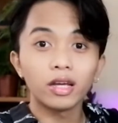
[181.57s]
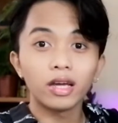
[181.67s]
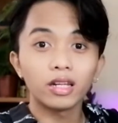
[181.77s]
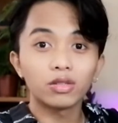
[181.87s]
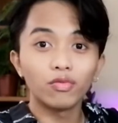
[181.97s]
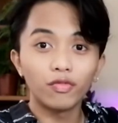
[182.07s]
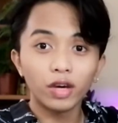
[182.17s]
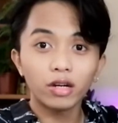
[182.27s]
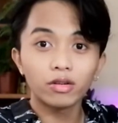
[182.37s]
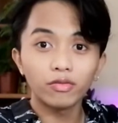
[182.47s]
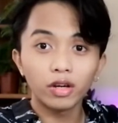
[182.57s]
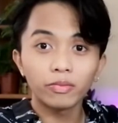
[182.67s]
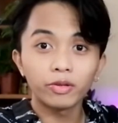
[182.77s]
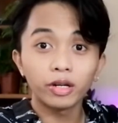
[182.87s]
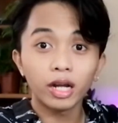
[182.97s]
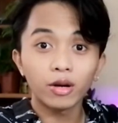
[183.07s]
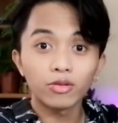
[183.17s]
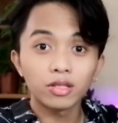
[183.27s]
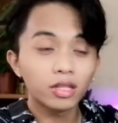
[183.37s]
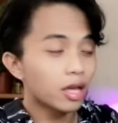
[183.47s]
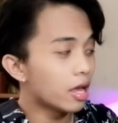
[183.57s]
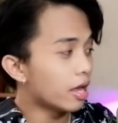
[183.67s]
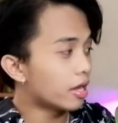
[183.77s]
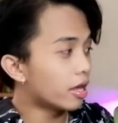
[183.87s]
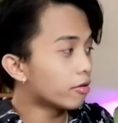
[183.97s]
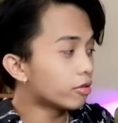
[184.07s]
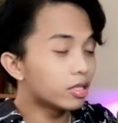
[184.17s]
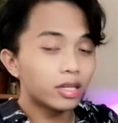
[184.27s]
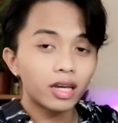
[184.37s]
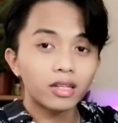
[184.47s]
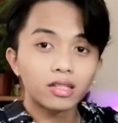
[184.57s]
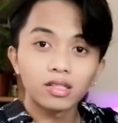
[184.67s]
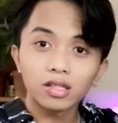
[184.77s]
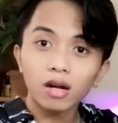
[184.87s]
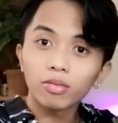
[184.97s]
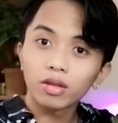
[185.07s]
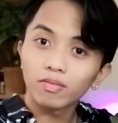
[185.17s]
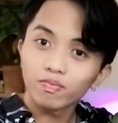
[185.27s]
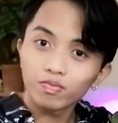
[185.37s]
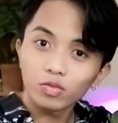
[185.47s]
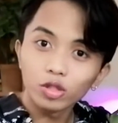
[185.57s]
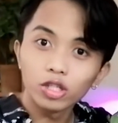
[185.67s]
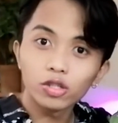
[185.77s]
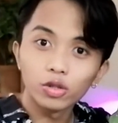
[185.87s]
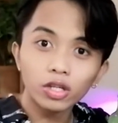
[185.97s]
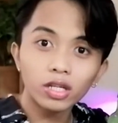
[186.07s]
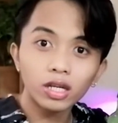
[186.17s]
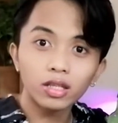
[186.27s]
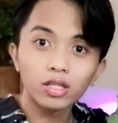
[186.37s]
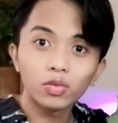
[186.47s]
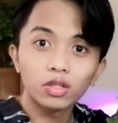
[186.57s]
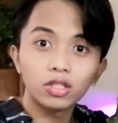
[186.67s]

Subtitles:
and it's very pronounced, and I really can't stop just looking at this one.